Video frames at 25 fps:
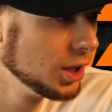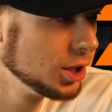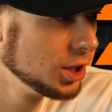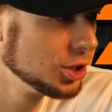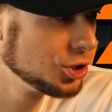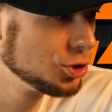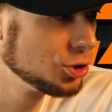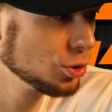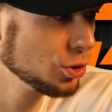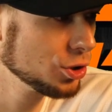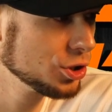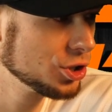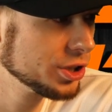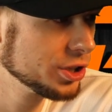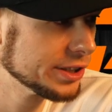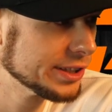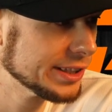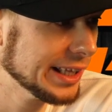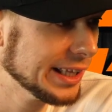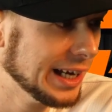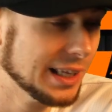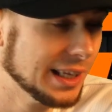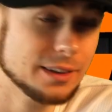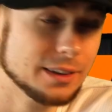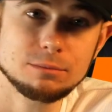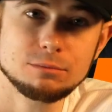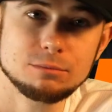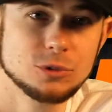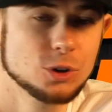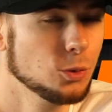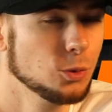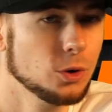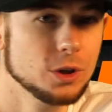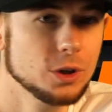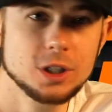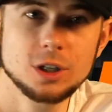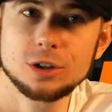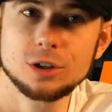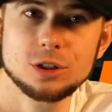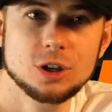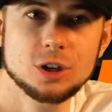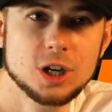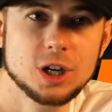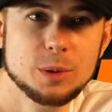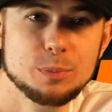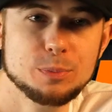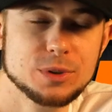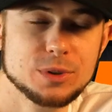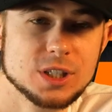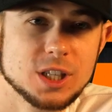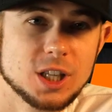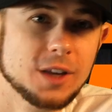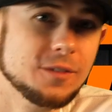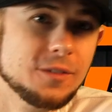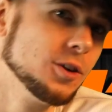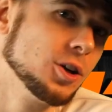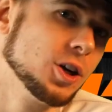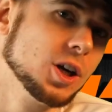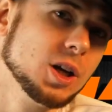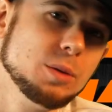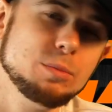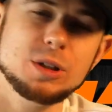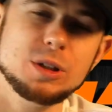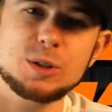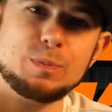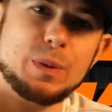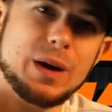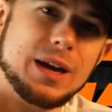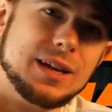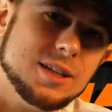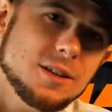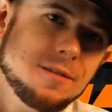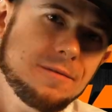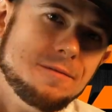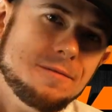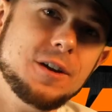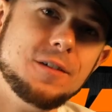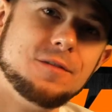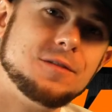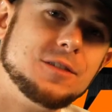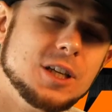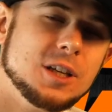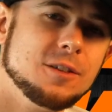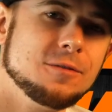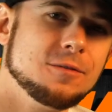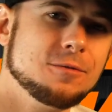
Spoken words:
George's Land, 20 or 30%. If you're gonna be spending 15